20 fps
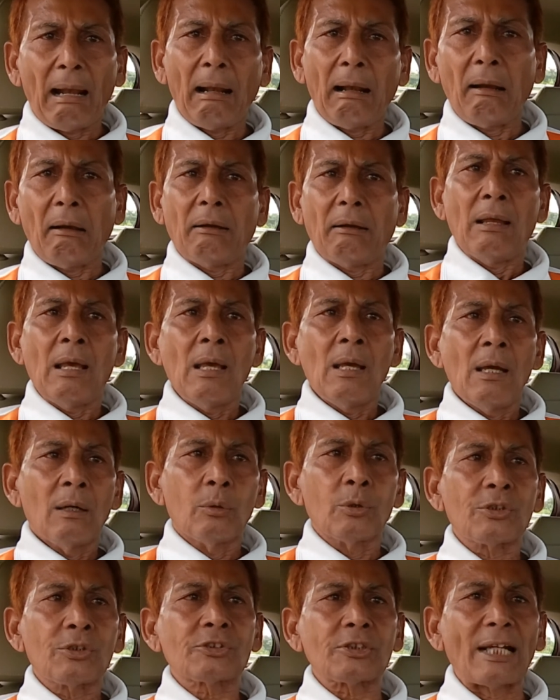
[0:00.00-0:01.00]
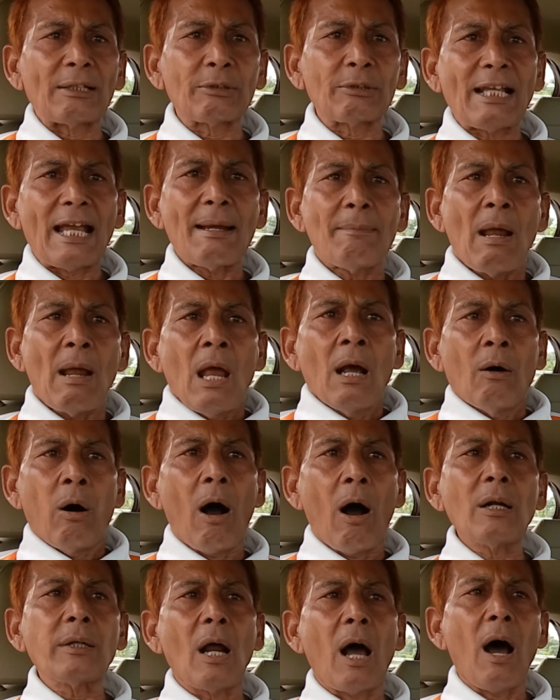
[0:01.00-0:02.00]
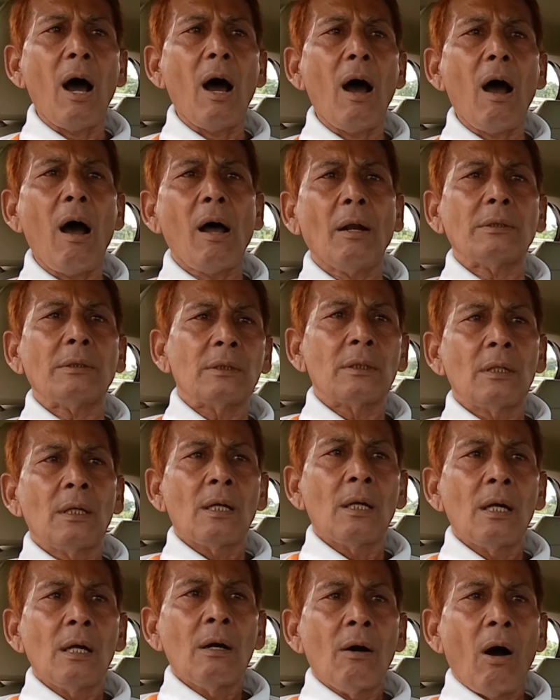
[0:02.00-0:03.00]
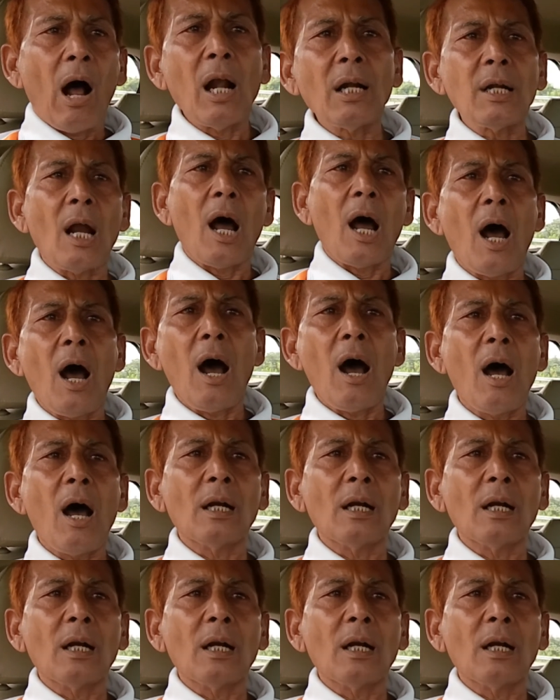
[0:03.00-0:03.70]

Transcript: on. We create conditions.